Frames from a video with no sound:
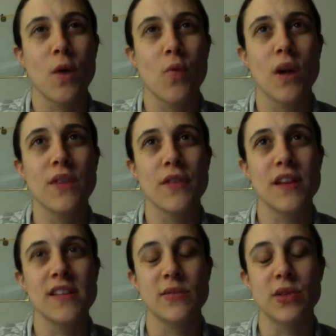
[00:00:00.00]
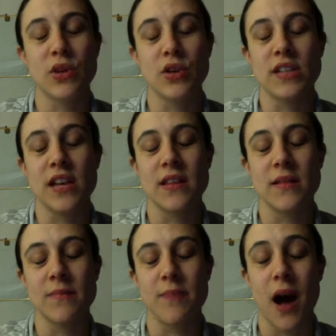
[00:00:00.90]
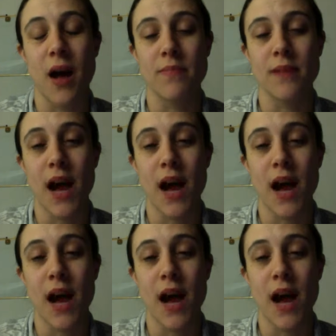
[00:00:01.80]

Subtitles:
One of the things that we learned in the Bob